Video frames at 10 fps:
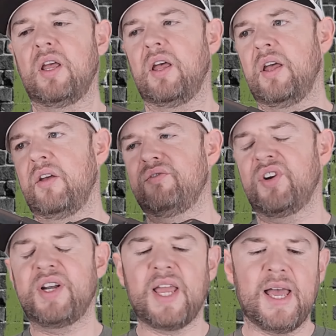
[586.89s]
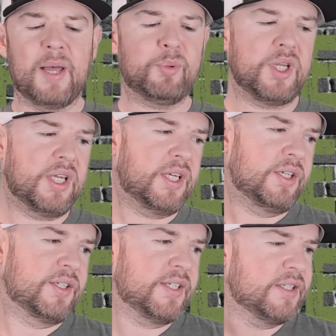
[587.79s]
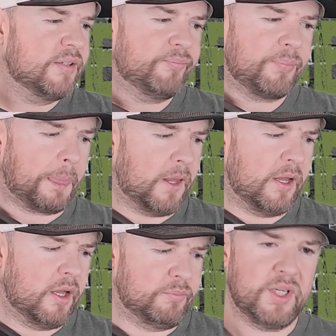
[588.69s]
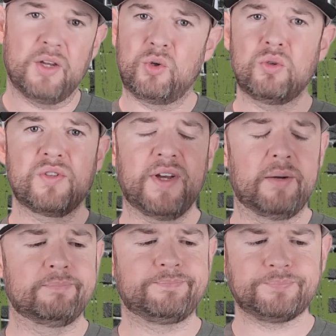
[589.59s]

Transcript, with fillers: Uh, very happy indeed. Uh, yeah, huge fan.